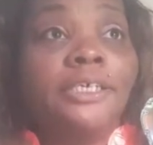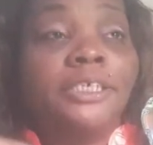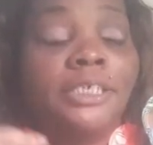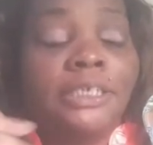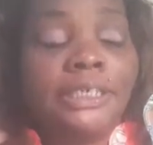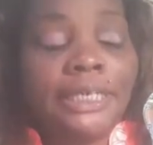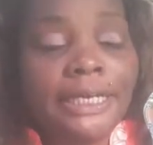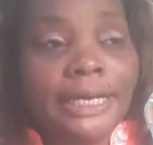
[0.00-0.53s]

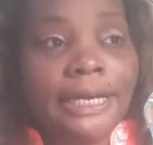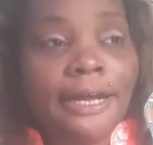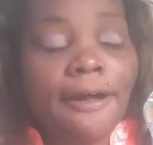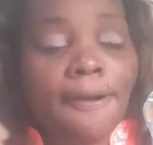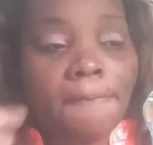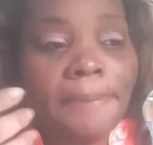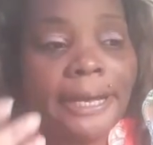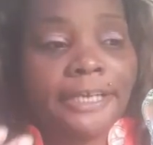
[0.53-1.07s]
She did
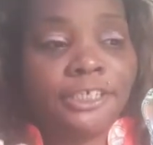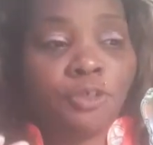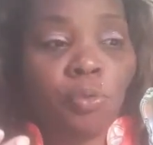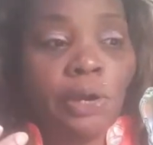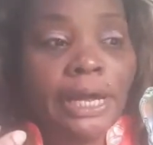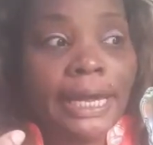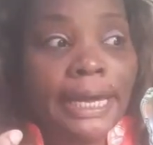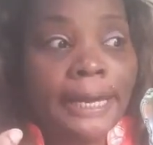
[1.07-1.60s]
pass
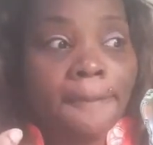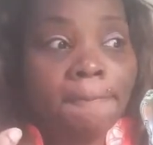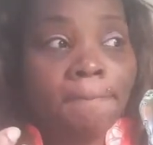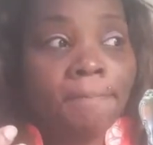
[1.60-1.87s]
away